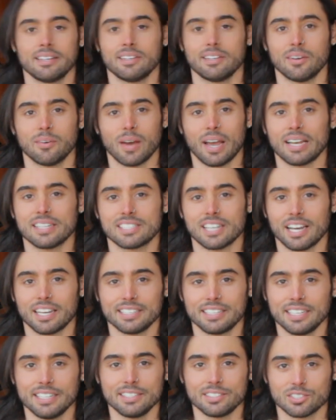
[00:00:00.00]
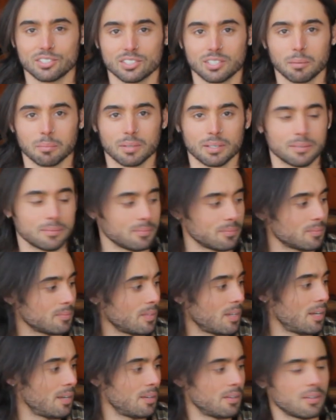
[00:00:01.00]
HIDs or something.
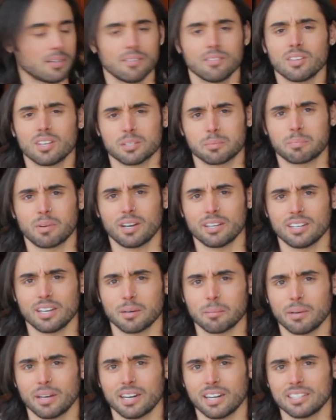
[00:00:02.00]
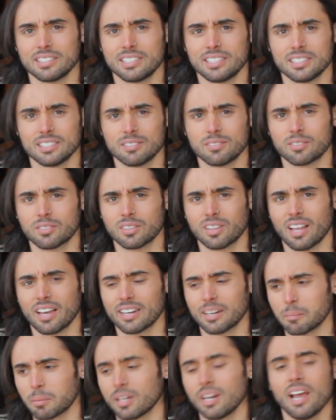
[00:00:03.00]
Even though that's probably not a bad idea for
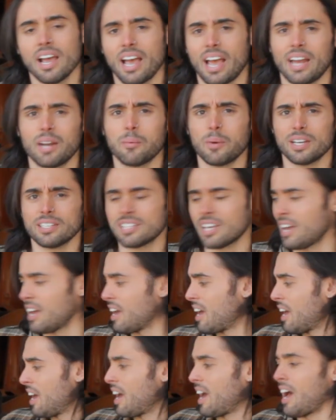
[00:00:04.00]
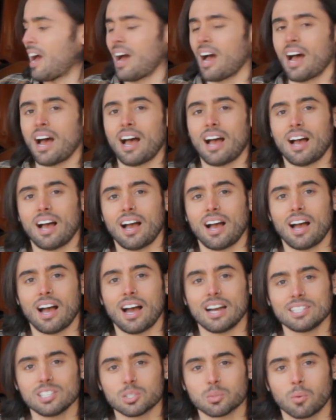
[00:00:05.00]
lighting. But anyways,
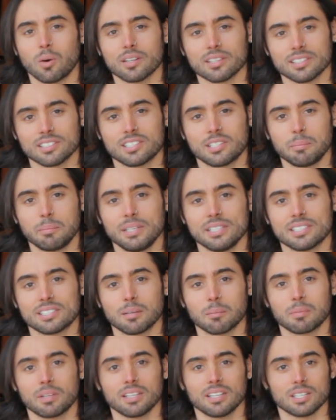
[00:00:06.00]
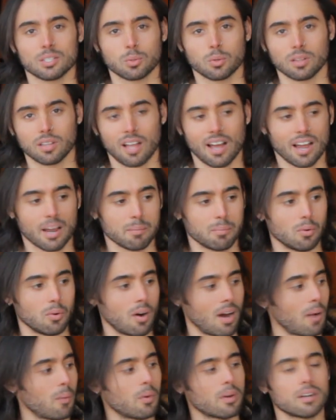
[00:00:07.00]
I just want this to be something that's reliable.
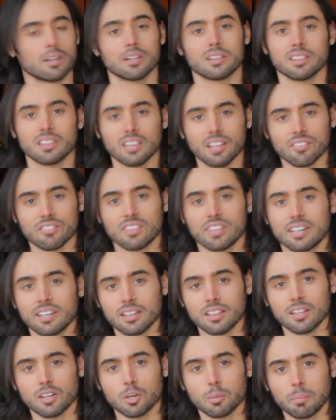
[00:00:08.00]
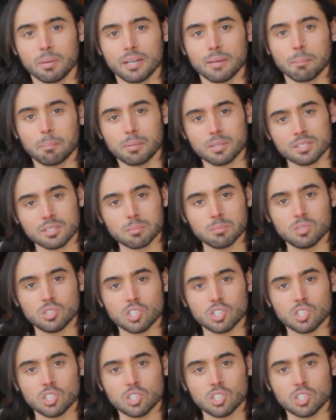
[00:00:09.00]
I want to lift it a little bit, put some